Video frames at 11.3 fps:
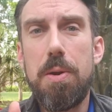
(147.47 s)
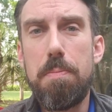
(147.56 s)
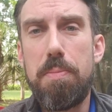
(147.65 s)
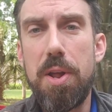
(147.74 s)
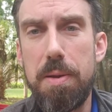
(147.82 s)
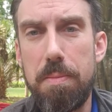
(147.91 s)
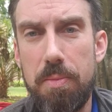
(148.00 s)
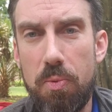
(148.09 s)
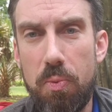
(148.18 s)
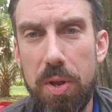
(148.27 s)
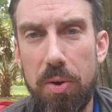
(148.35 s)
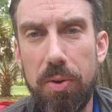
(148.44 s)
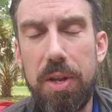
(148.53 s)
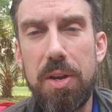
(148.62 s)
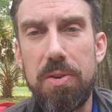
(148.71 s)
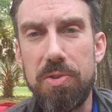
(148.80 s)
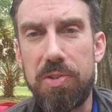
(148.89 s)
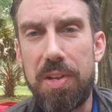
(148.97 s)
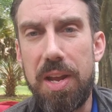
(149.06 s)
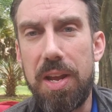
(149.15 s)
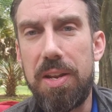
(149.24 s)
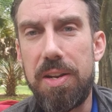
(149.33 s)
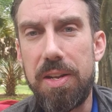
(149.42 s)
but we only
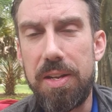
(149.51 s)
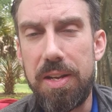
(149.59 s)
understand